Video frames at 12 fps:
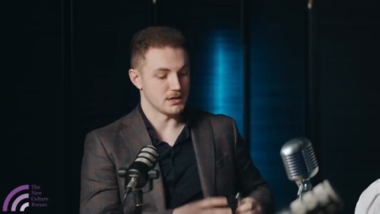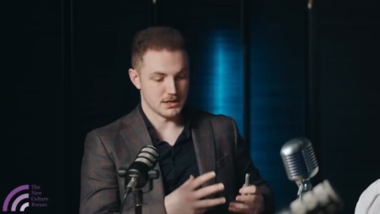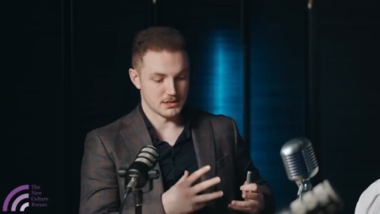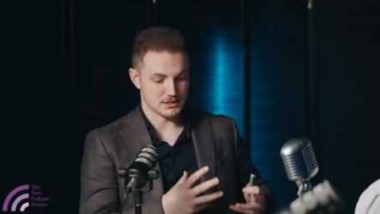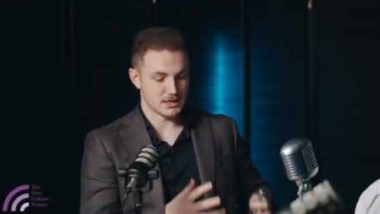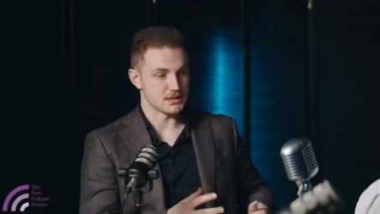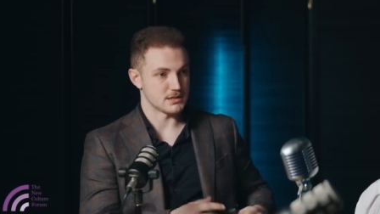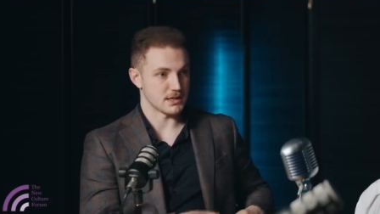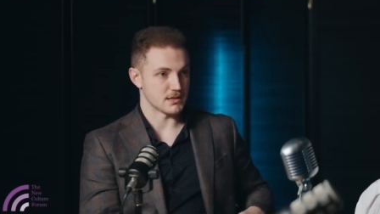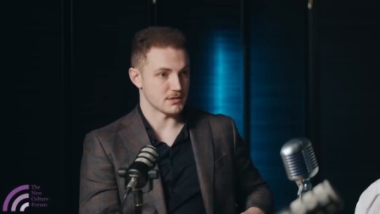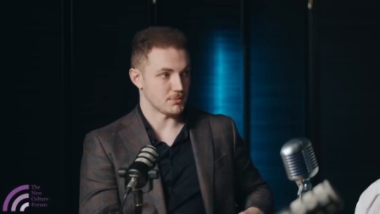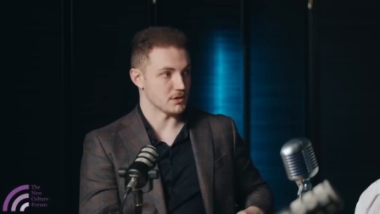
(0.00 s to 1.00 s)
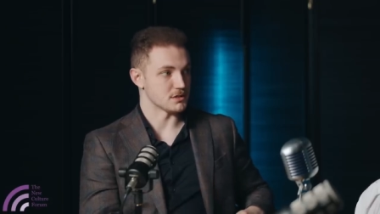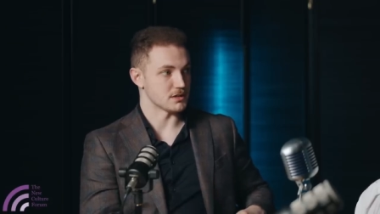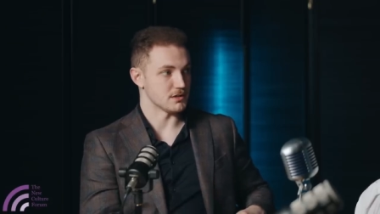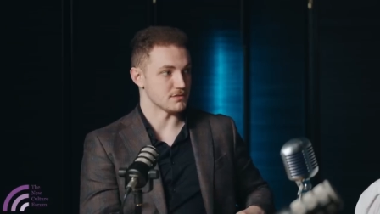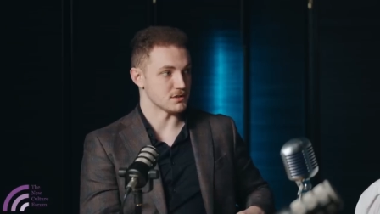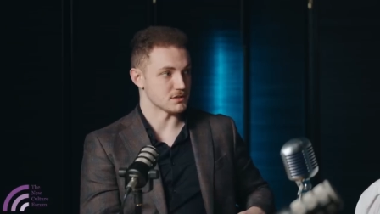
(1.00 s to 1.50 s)
instead take it upon
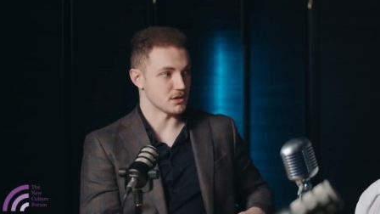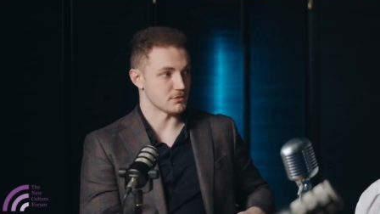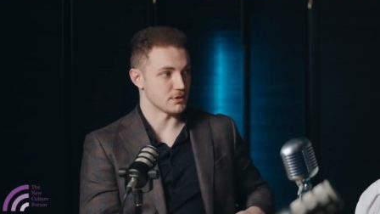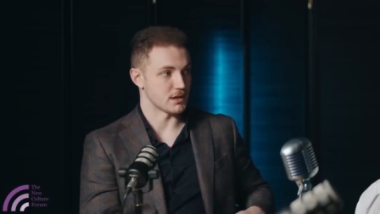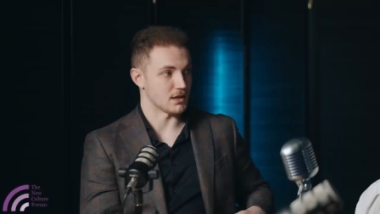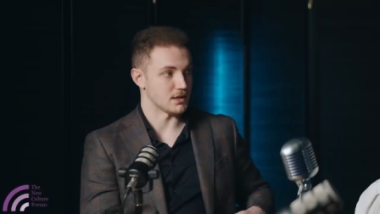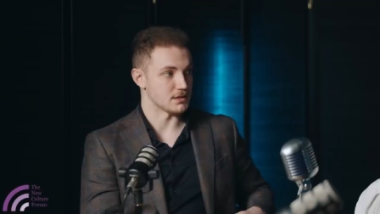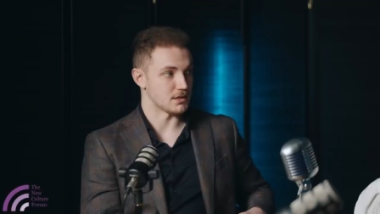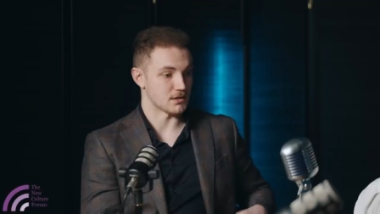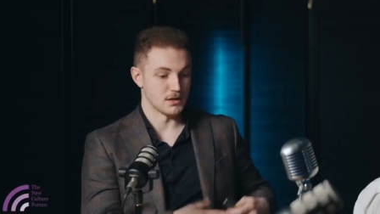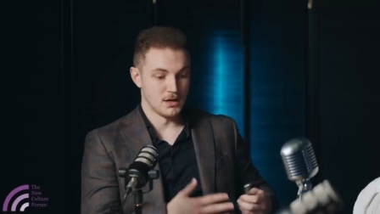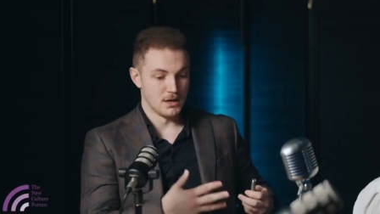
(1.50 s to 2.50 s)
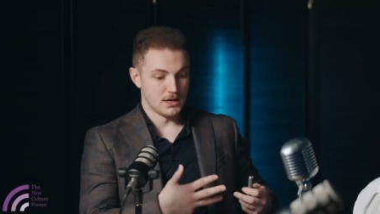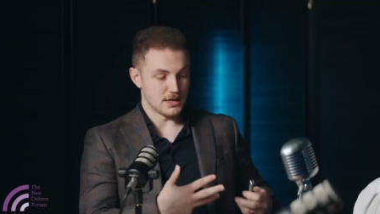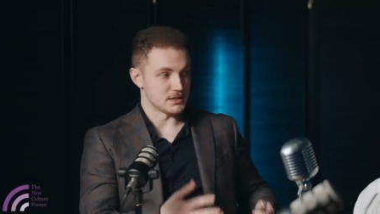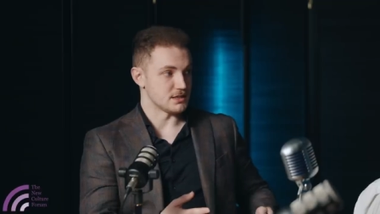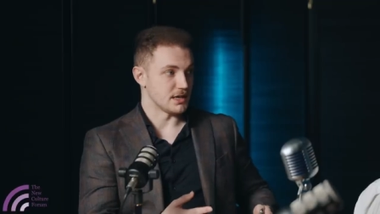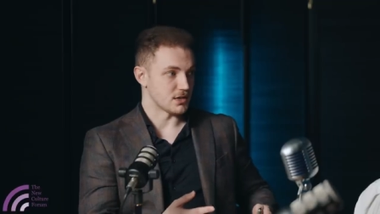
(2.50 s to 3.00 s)
itself to start regulating
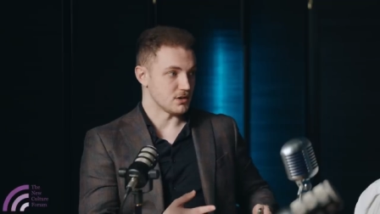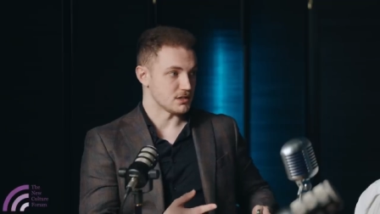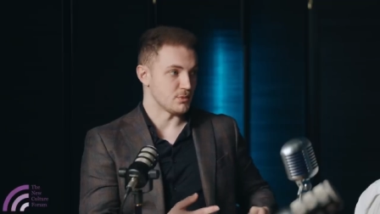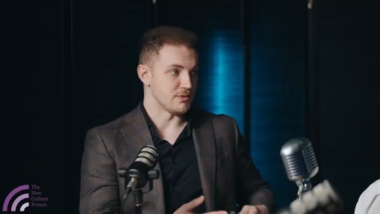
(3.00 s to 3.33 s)
internet content.